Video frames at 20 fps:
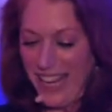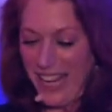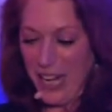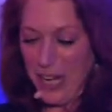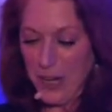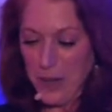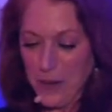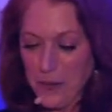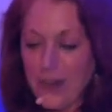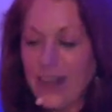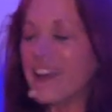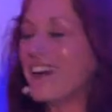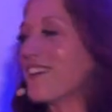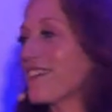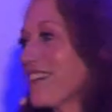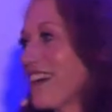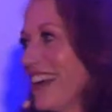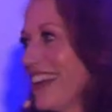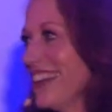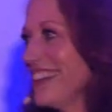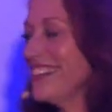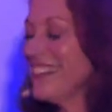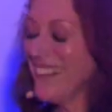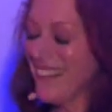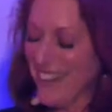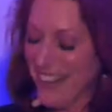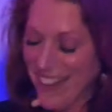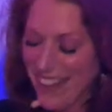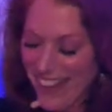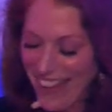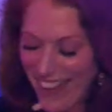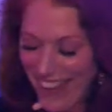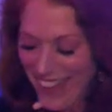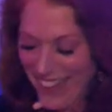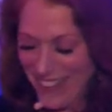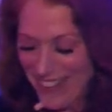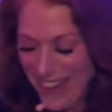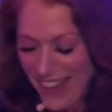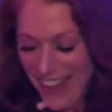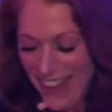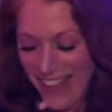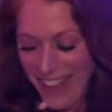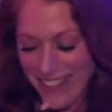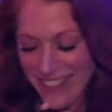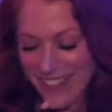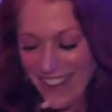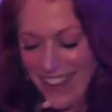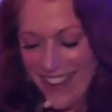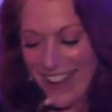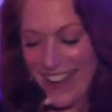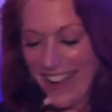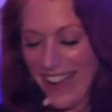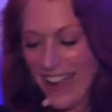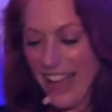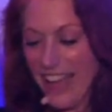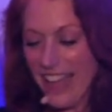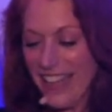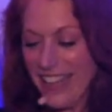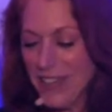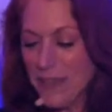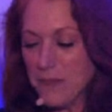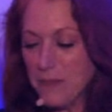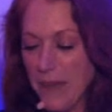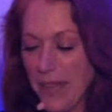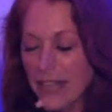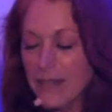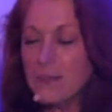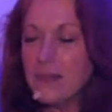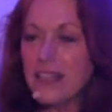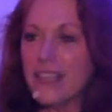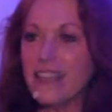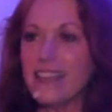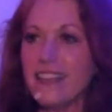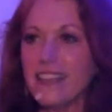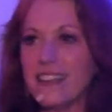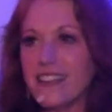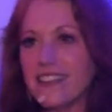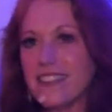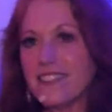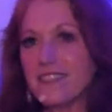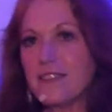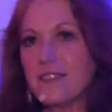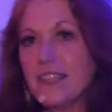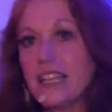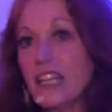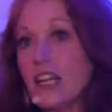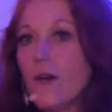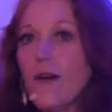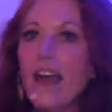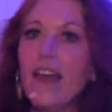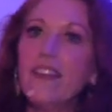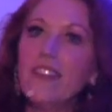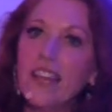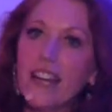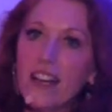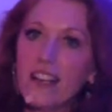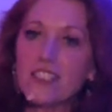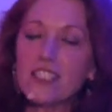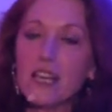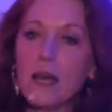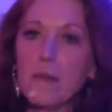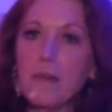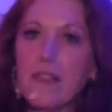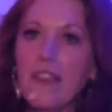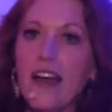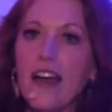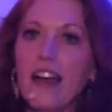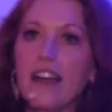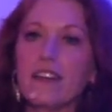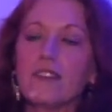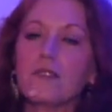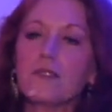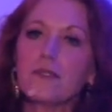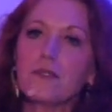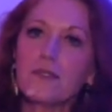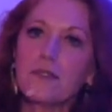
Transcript: here we are, right? And, and it made me, you know, and then on top of that,